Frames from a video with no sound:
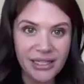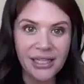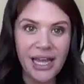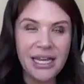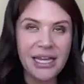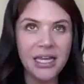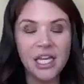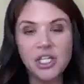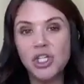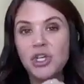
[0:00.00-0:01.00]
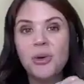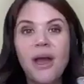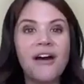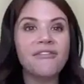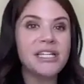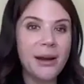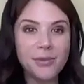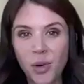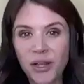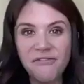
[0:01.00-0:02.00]
Like, do you have a top
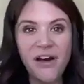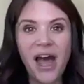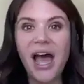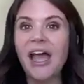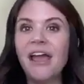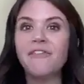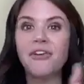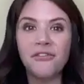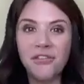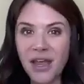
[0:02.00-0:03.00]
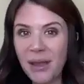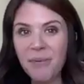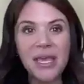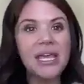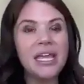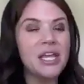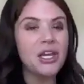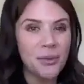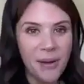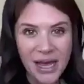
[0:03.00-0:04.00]
25 or a VIP
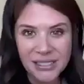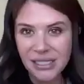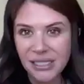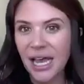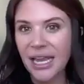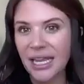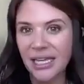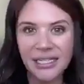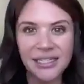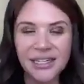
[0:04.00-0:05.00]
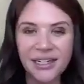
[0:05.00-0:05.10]
or a past client?